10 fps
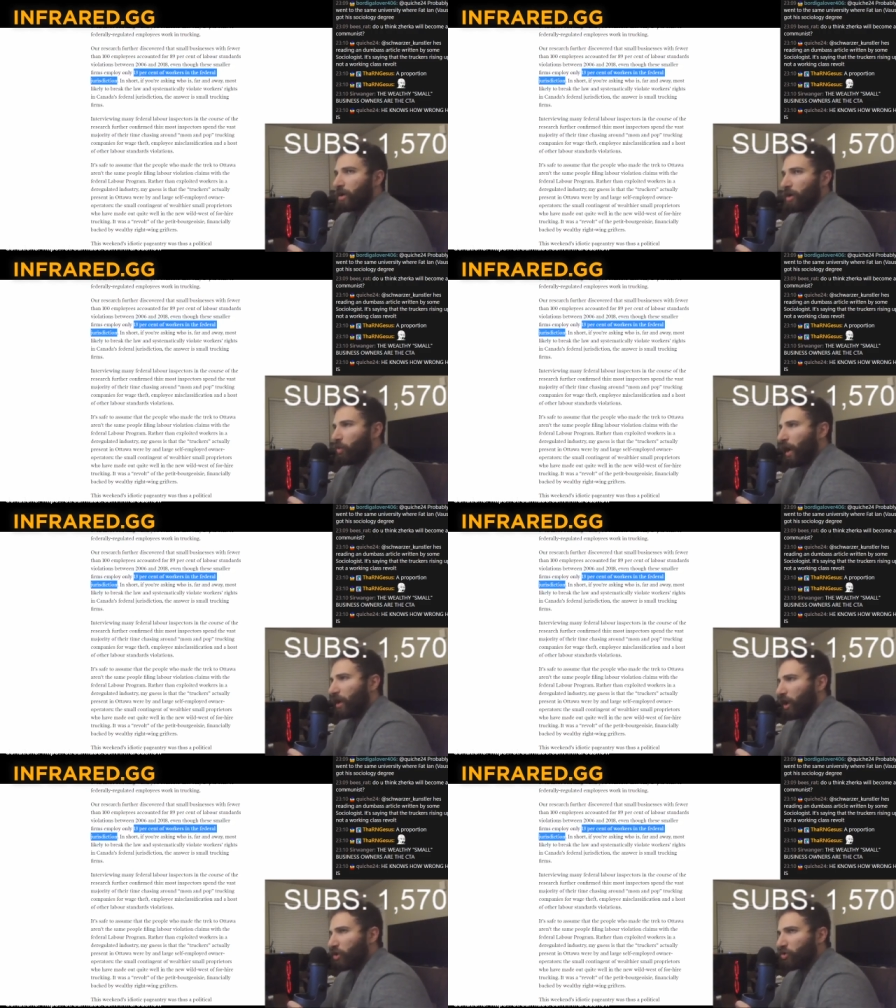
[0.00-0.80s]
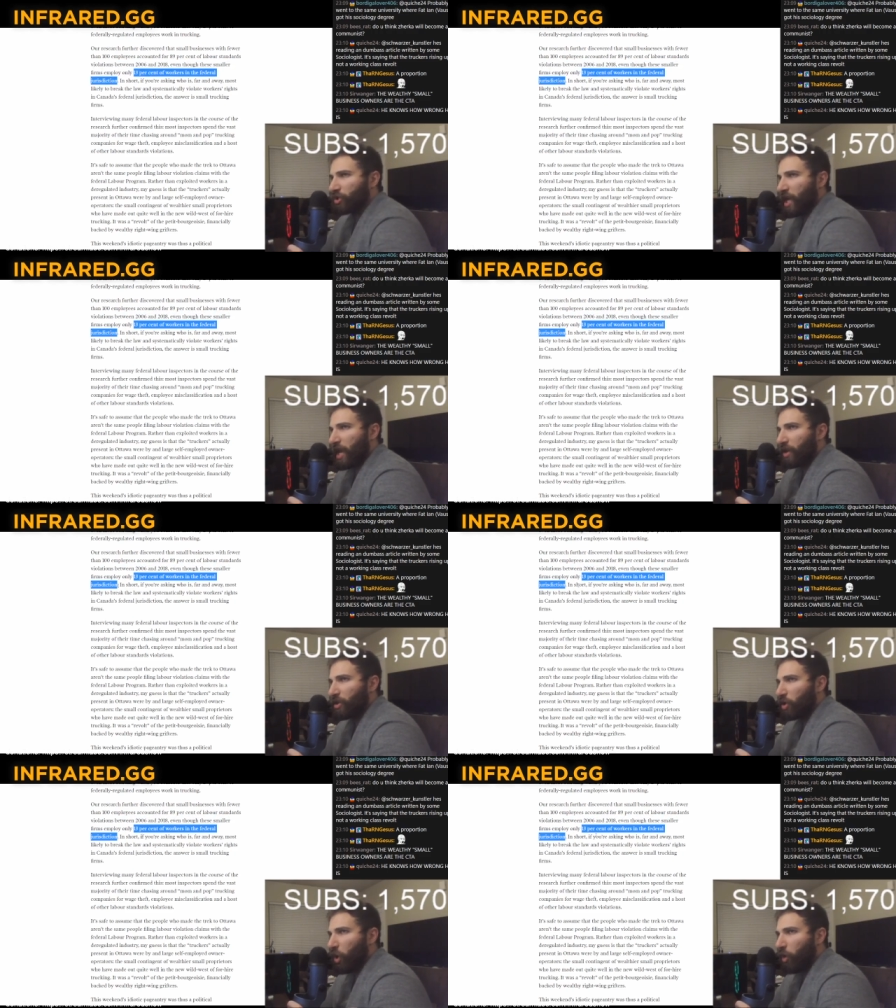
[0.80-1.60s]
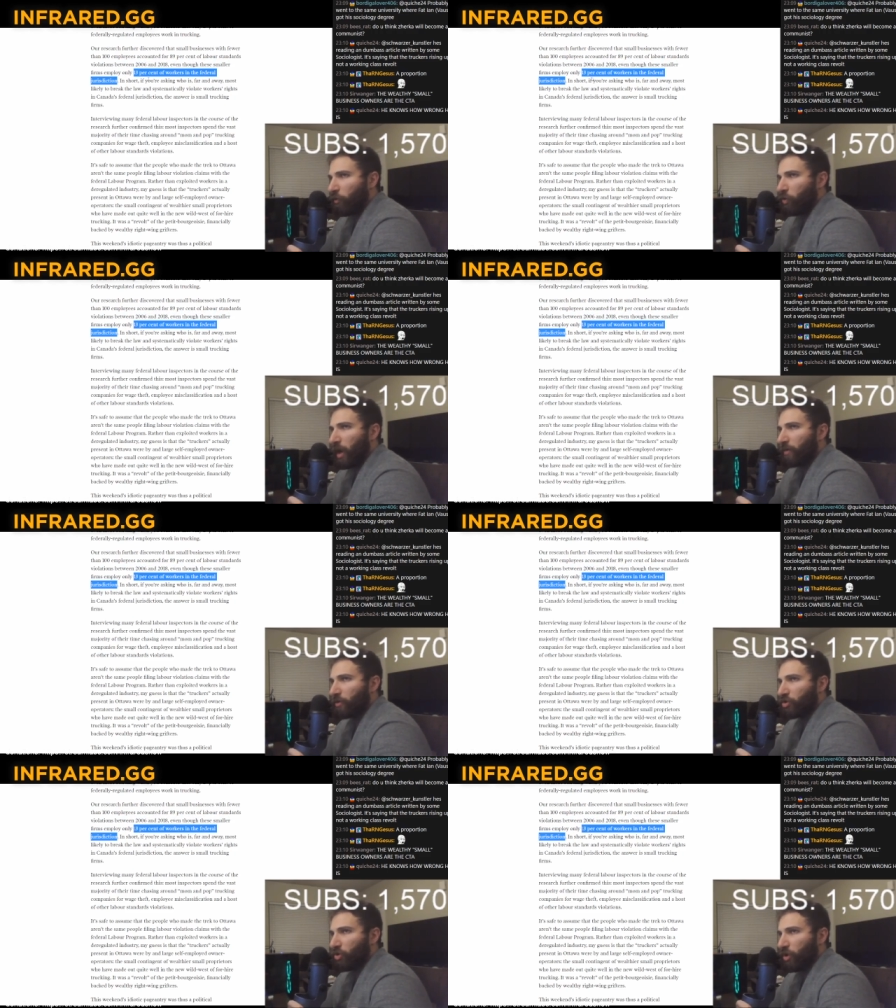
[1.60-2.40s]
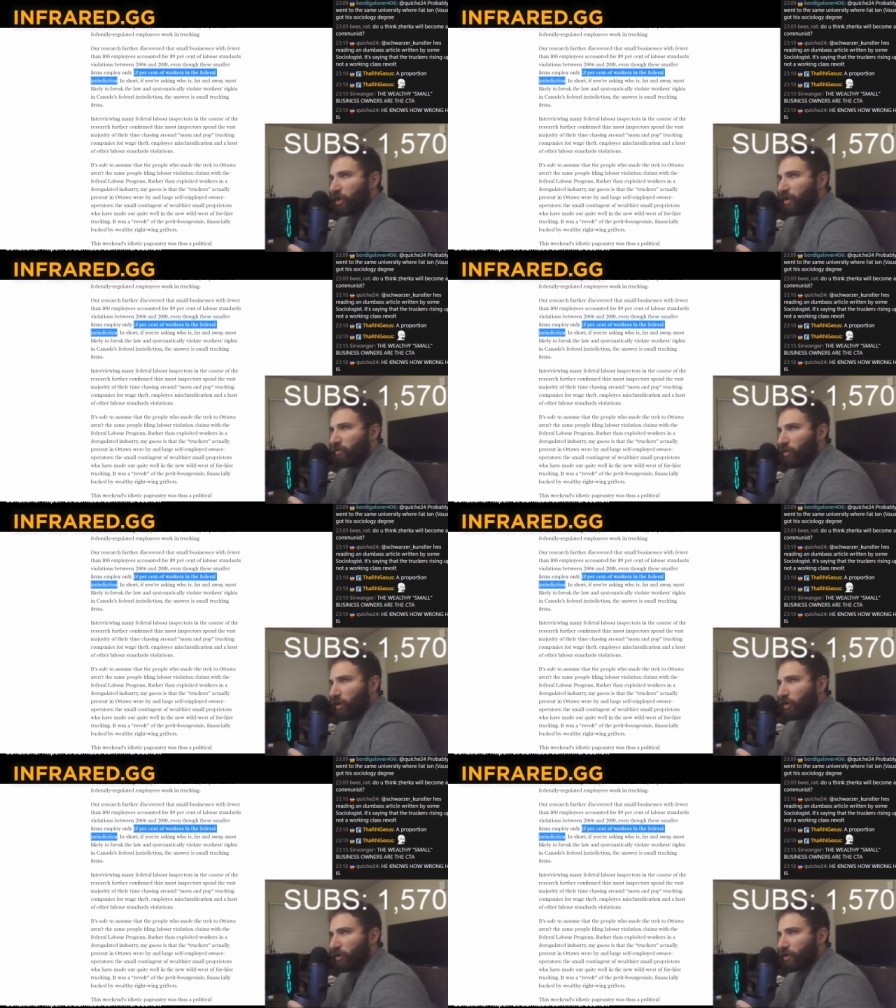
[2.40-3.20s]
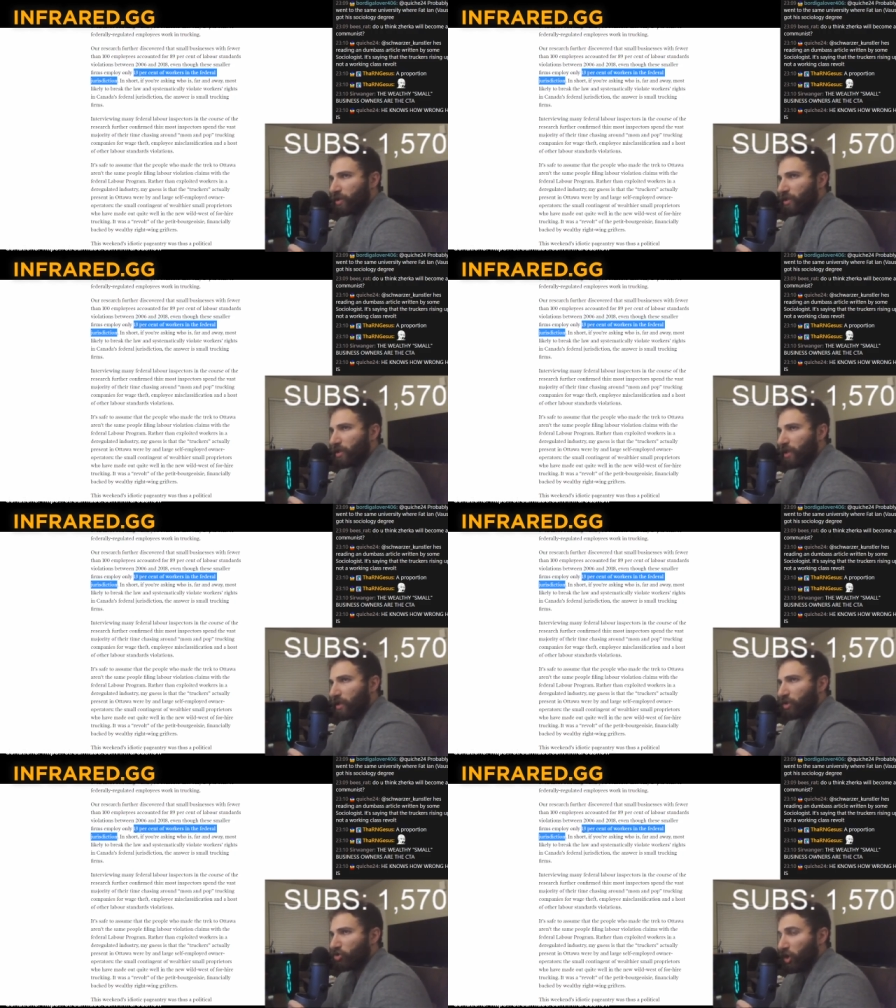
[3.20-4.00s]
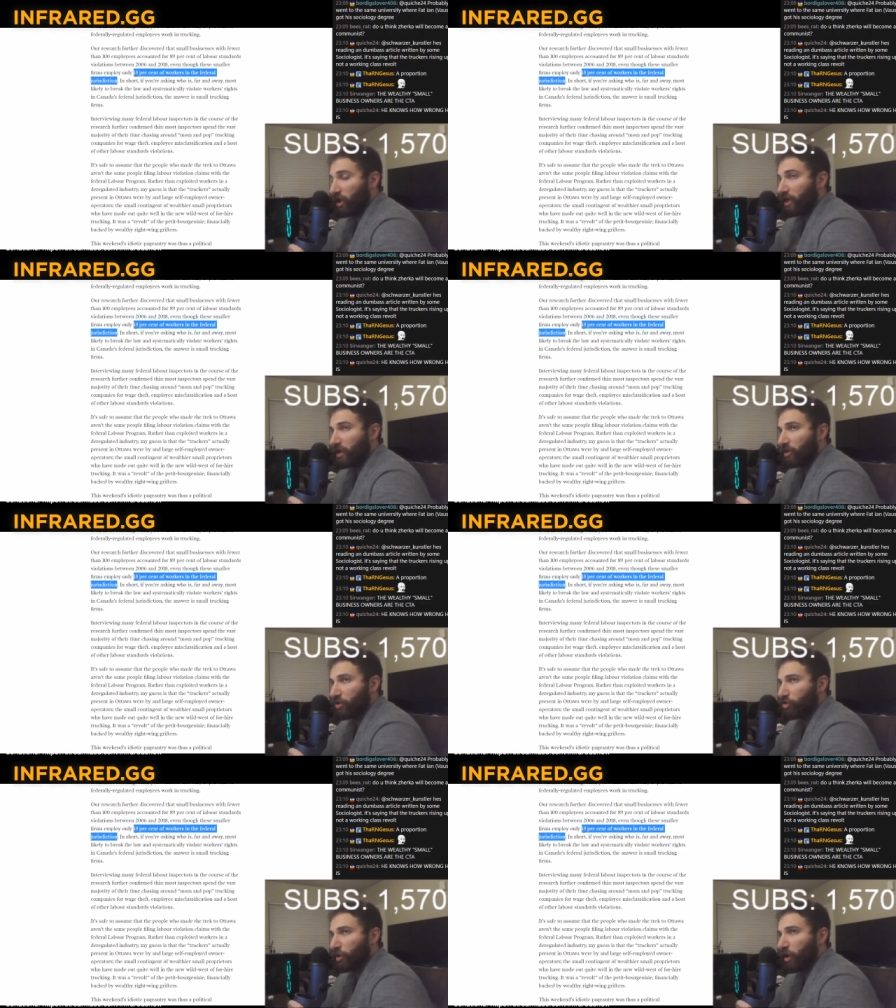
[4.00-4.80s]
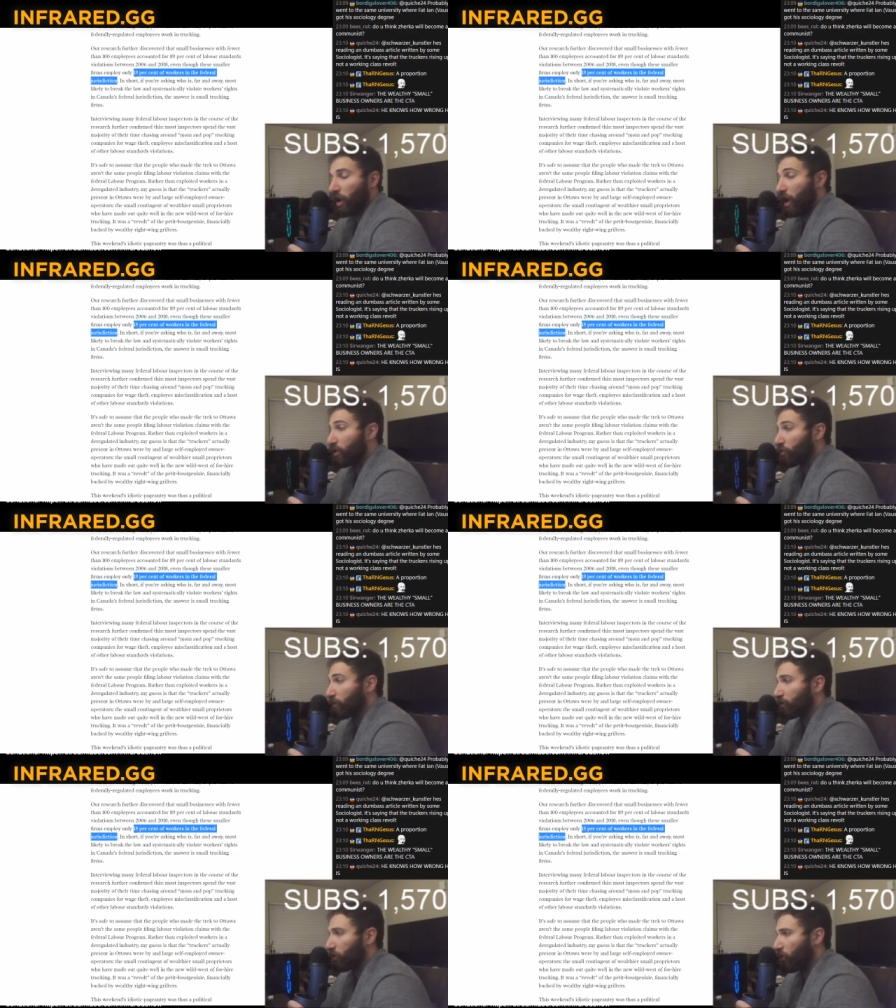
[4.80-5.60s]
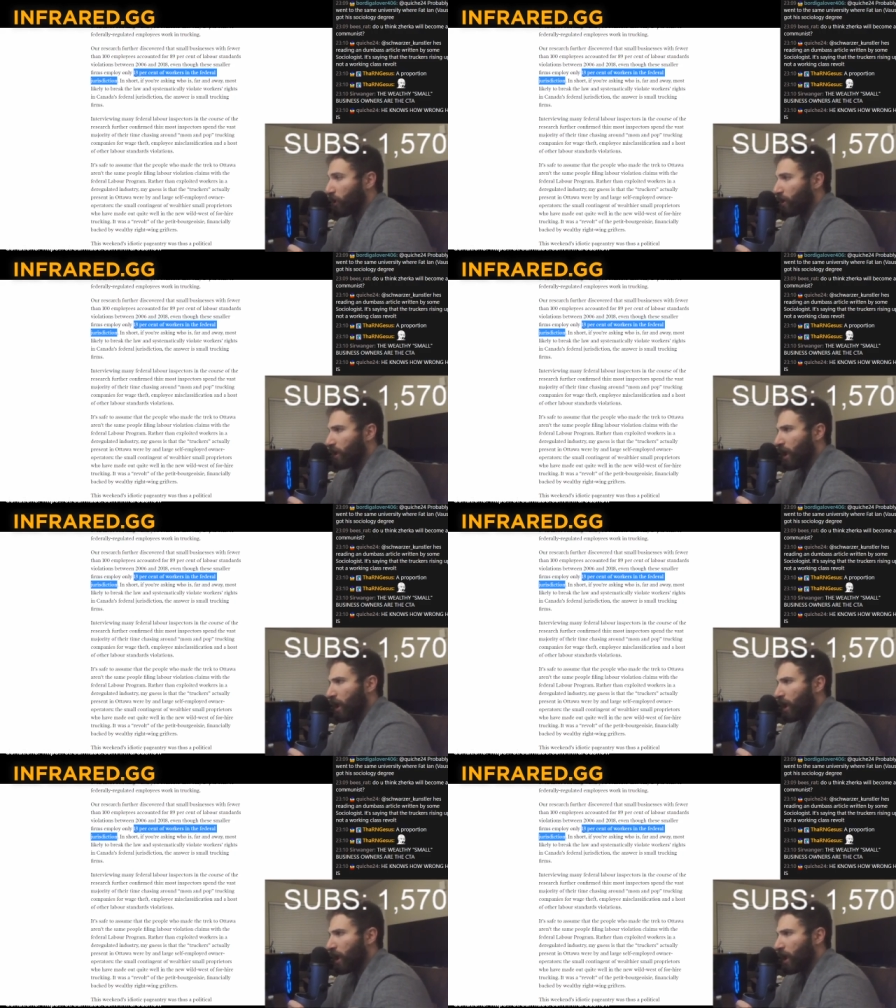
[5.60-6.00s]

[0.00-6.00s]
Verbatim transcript: Wait, are you saying the overwhelming majority of workers in the trucking industry are either employed